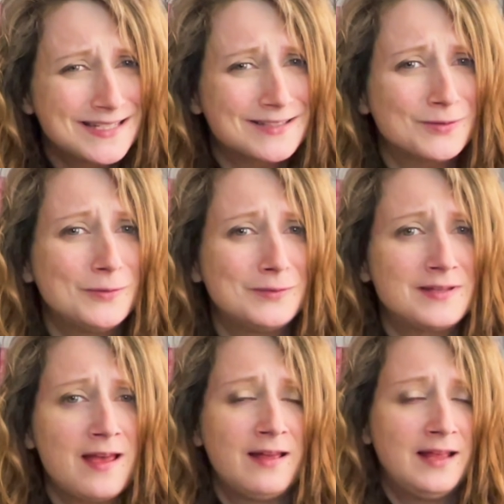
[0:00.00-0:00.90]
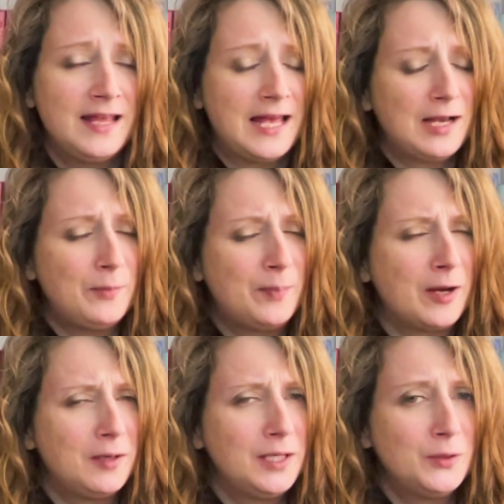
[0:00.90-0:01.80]
years older, and
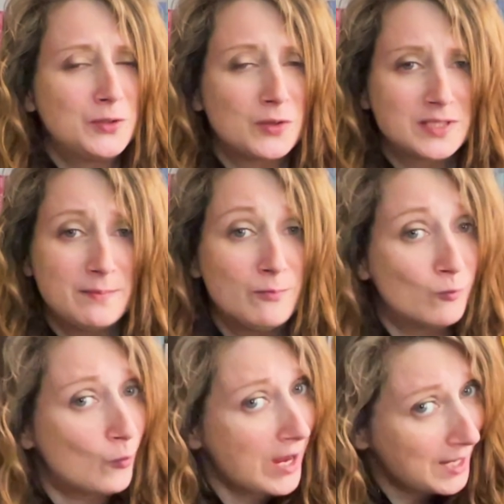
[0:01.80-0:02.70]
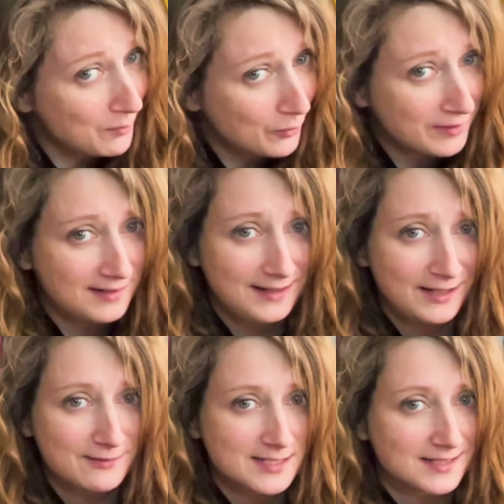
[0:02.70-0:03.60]
apparently who taught him way more than
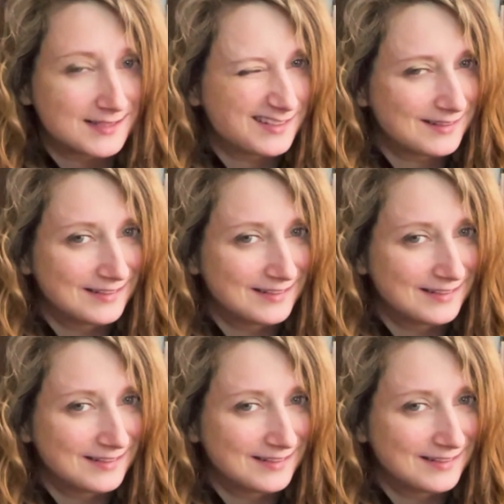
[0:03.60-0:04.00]
languages.